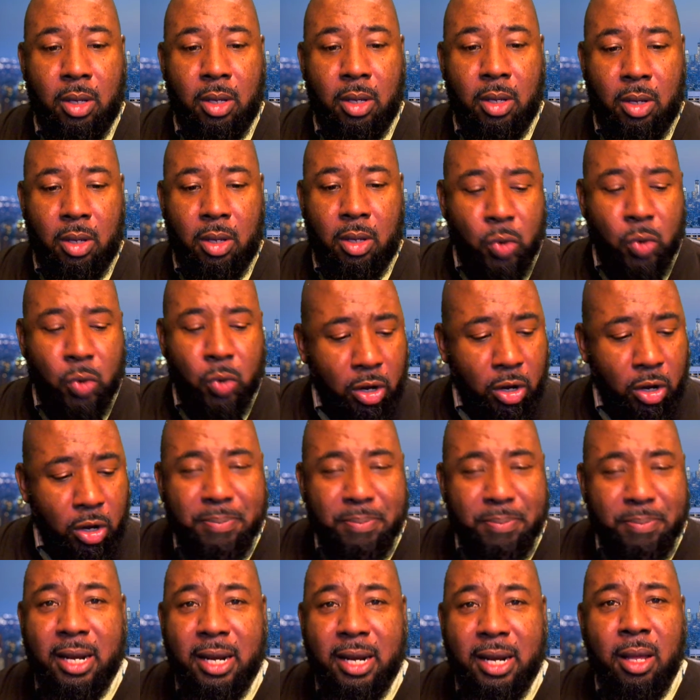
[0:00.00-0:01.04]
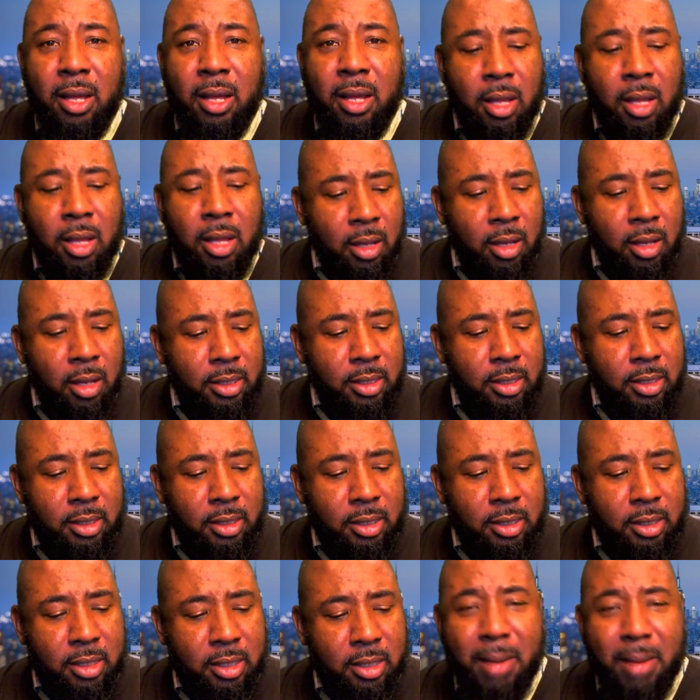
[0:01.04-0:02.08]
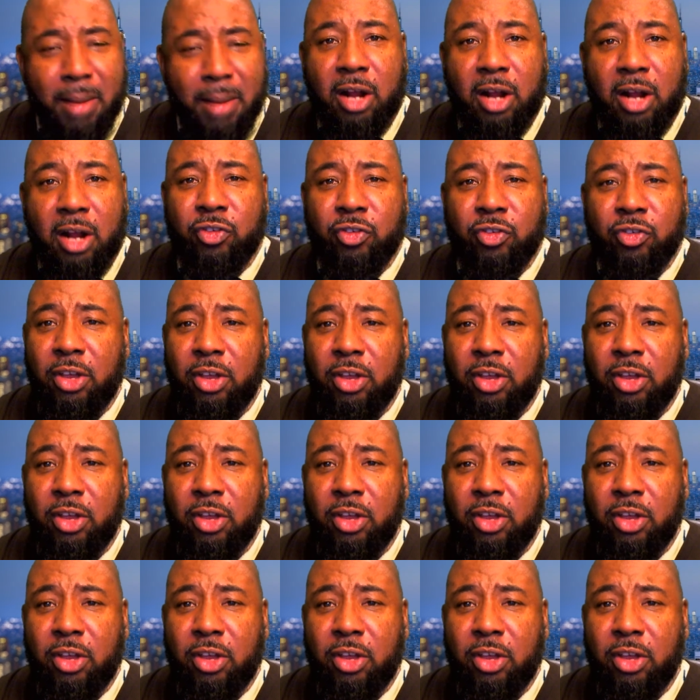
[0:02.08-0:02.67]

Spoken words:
We only been a democracy